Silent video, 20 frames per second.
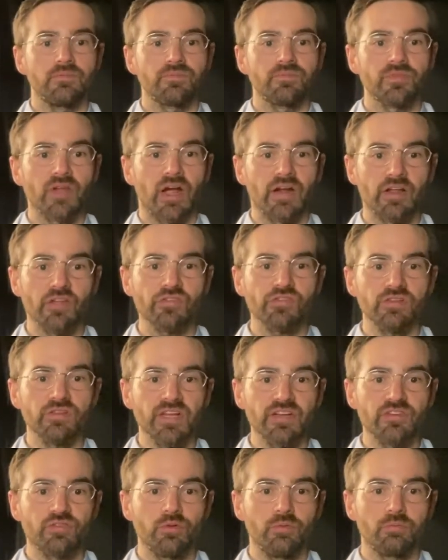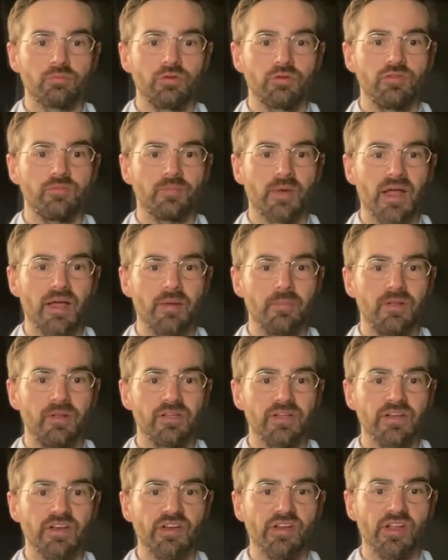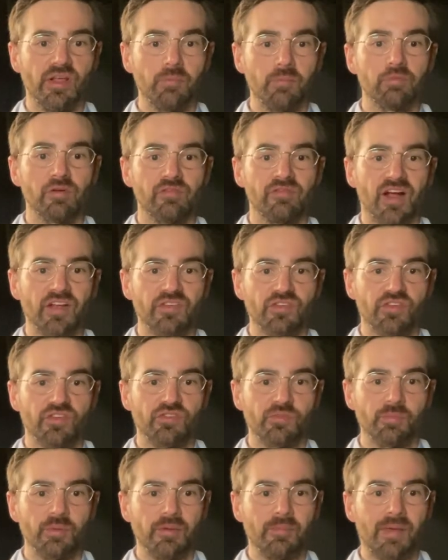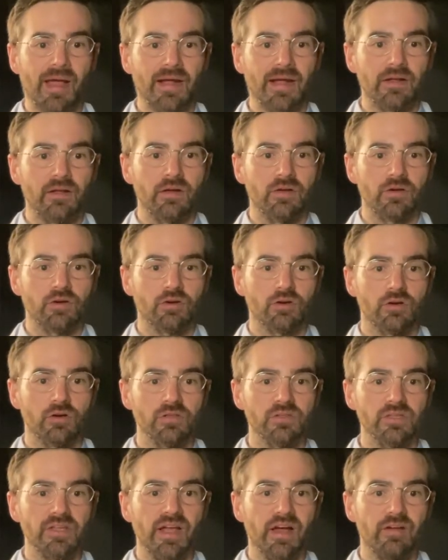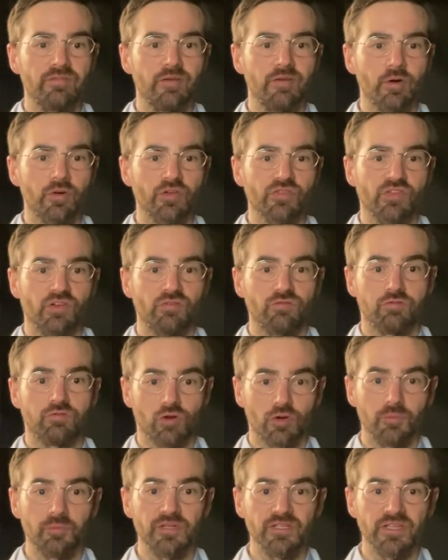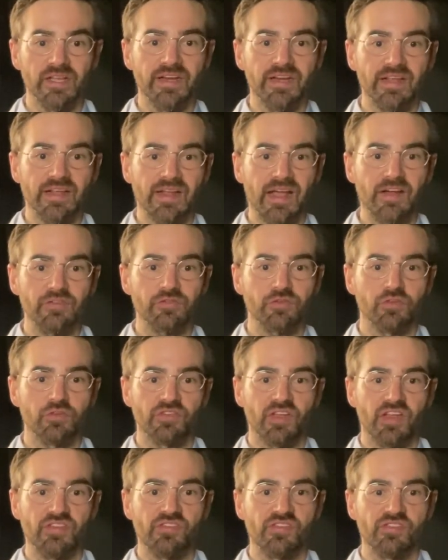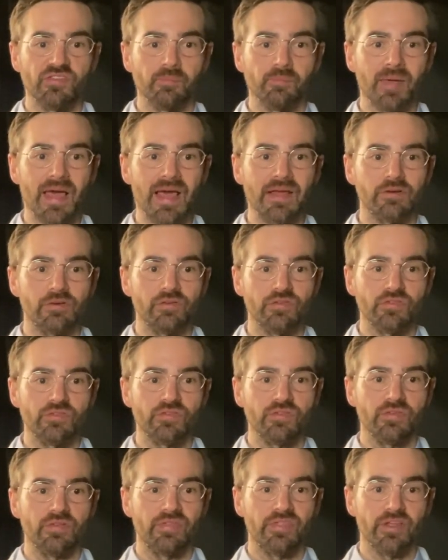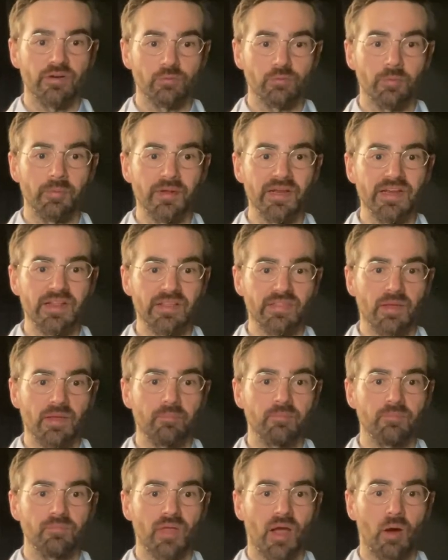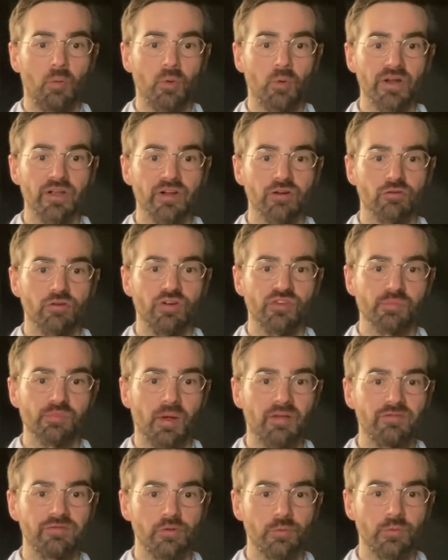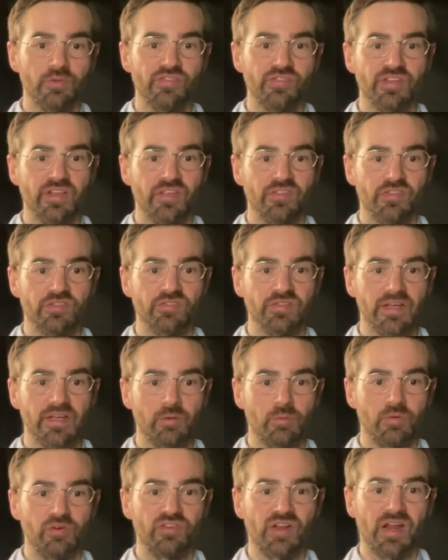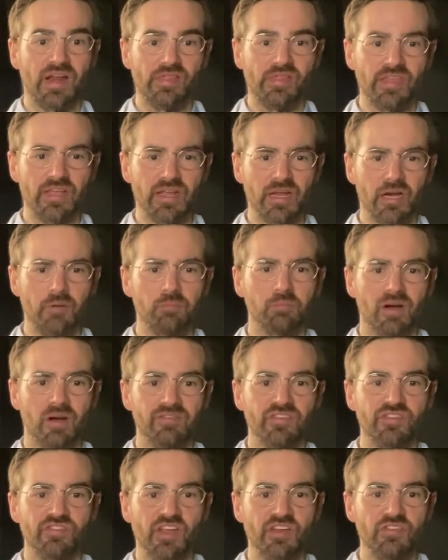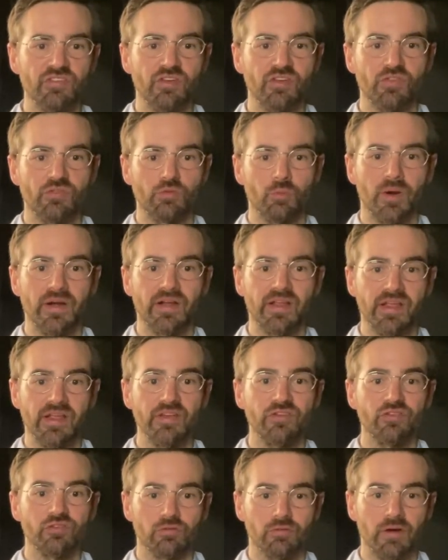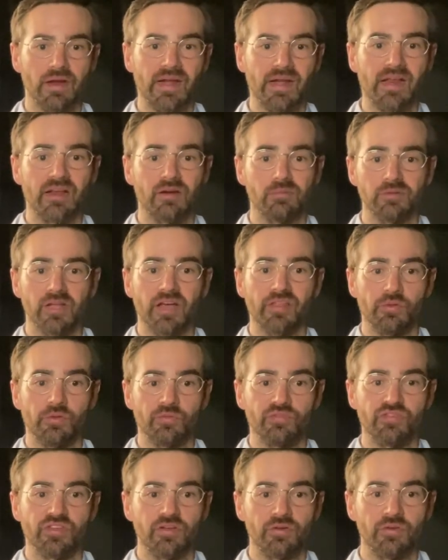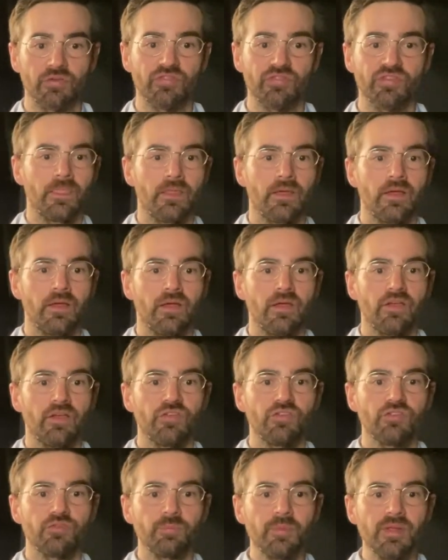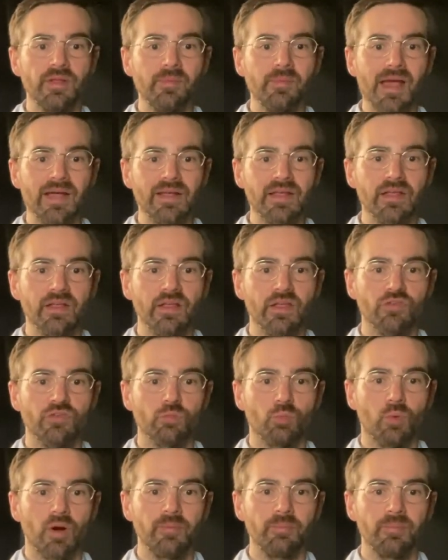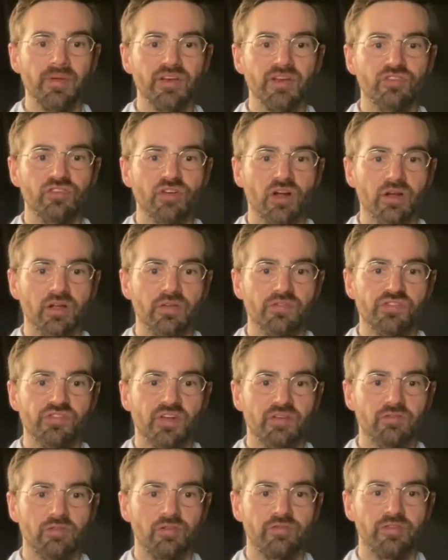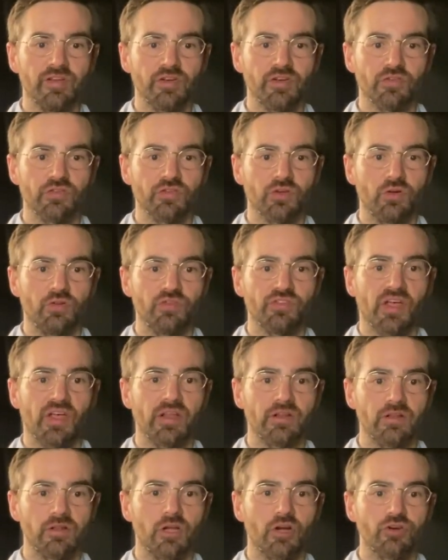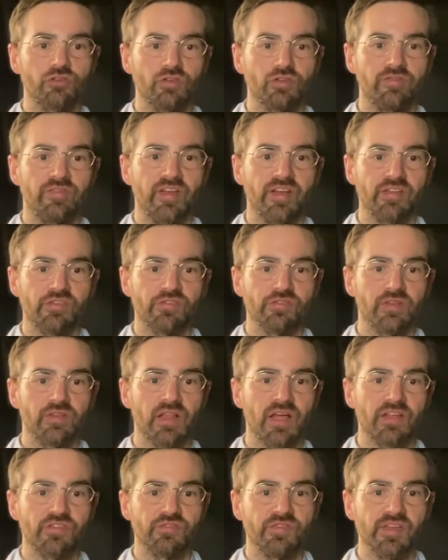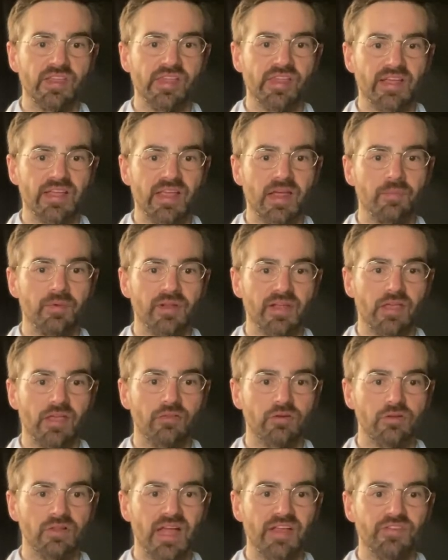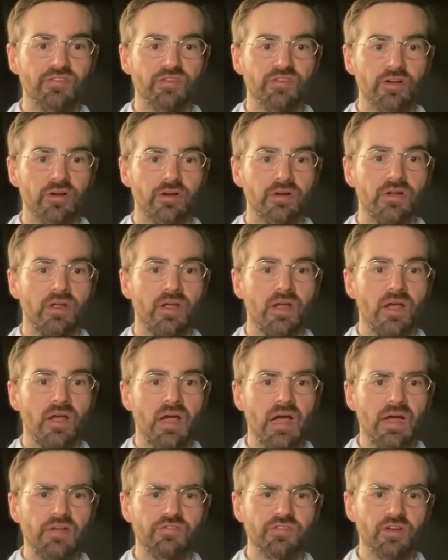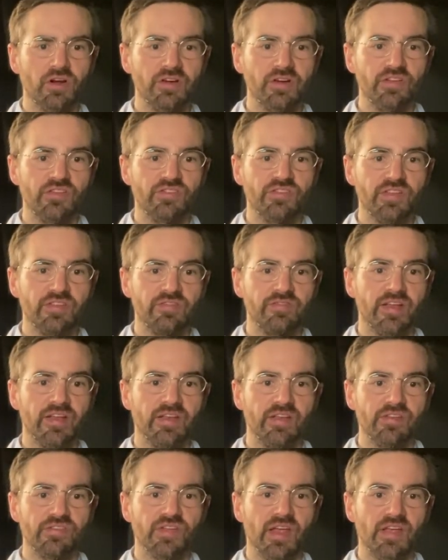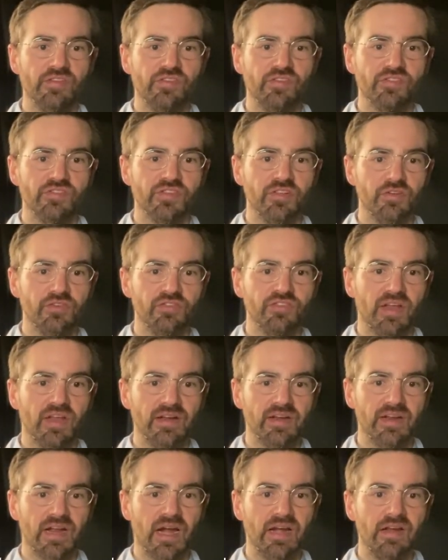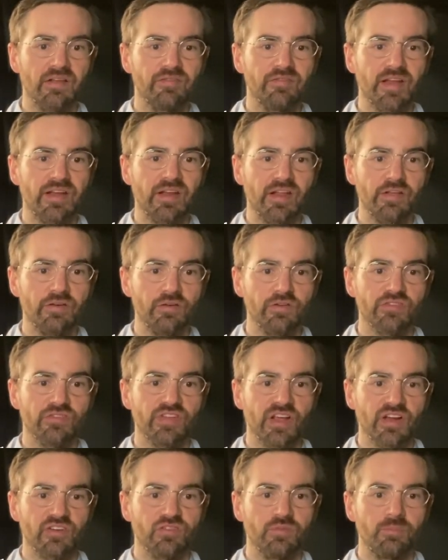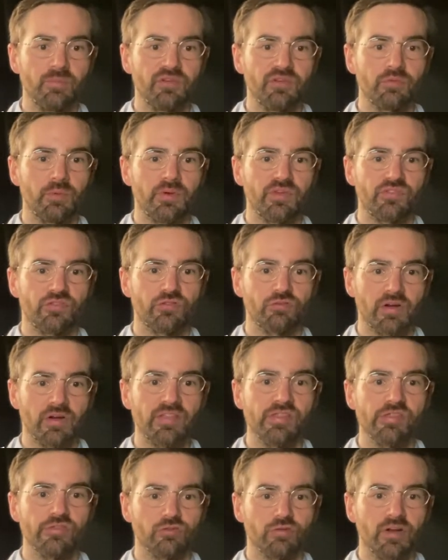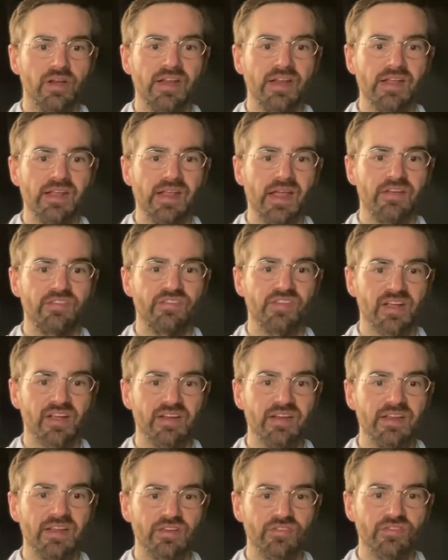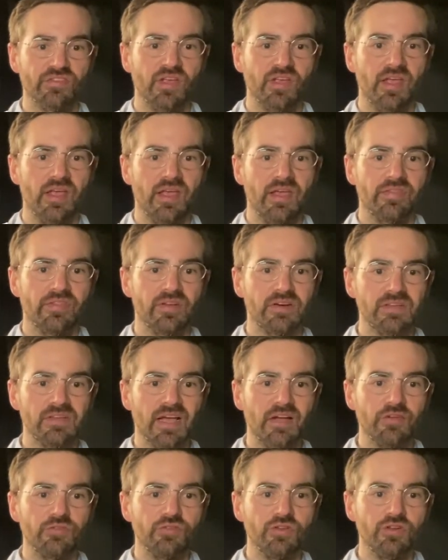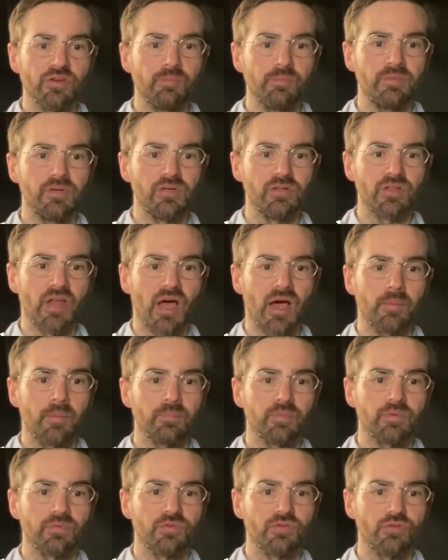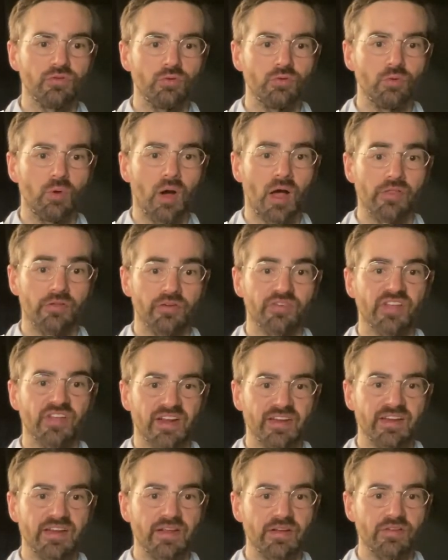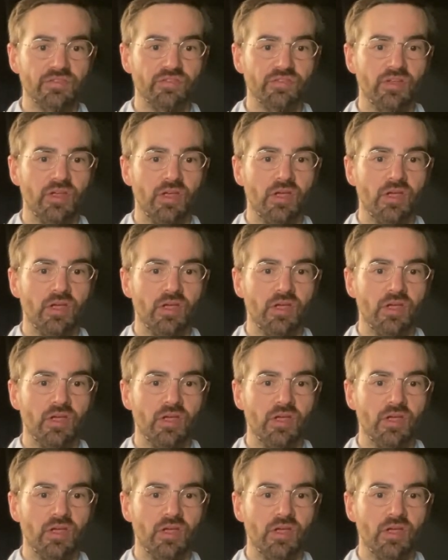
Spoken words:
I'd also like to improve my ability to improvise on speed bag. Currently, I focus on formulating exercises and patterns, then repeating them. I want to increase my fluency in this language, and I think improvisation is a way to integrate and apply those skills. Speed bagging is one big chunk of several fitness goals and a larger fitness philosophy that came together last year. I've started to see fitness as a skill set, kind of an intersection between strength training and techniques that allows you to build up to other techniques.